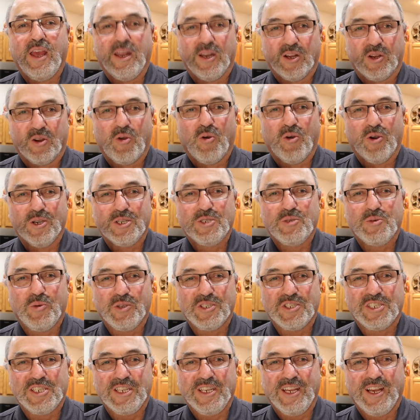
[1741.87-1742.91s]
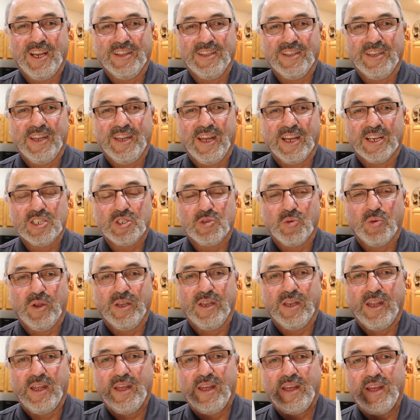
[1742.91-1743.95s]
and of course we'll see you on the next
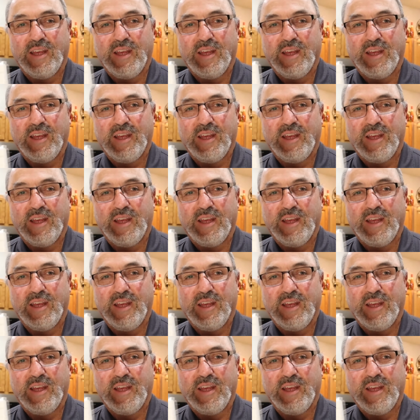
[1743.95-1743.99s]
one.